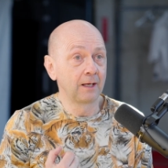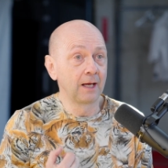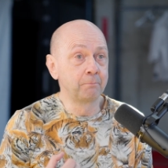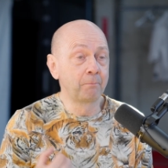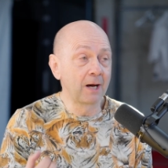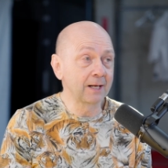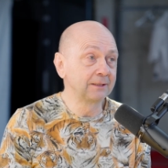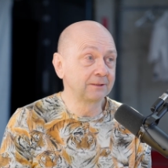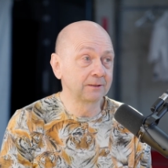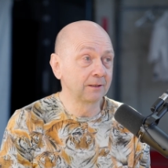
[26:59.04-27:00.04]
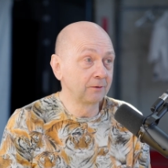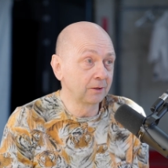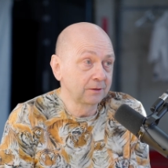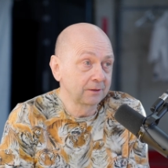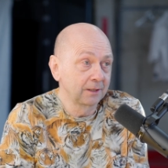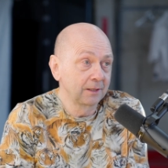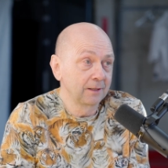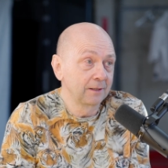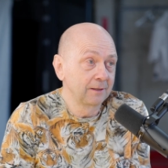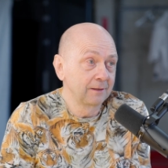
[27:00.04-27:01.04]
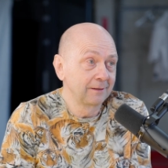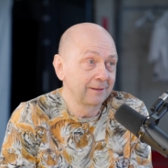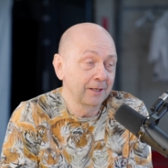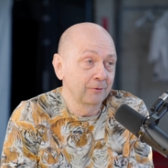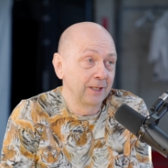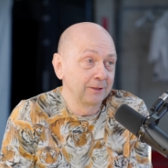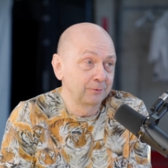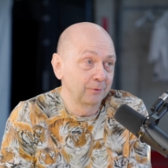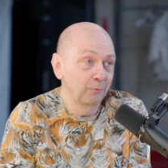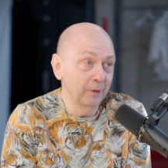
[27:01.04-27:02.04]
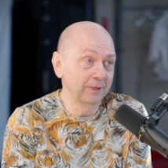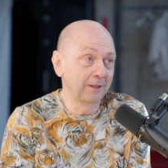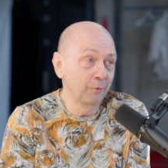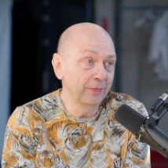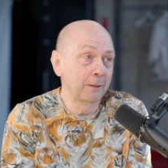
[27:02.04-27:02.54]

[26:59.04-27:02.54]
And parents not uh, recognized what what